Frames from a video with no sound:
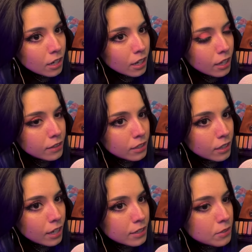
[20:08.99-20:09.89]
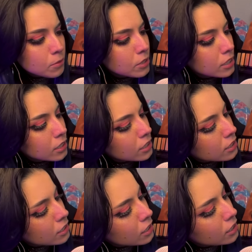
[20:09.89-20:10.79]
And the last one
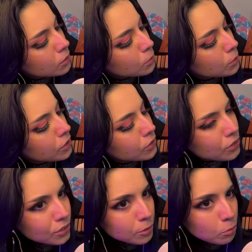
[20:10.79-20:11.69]
is like a weird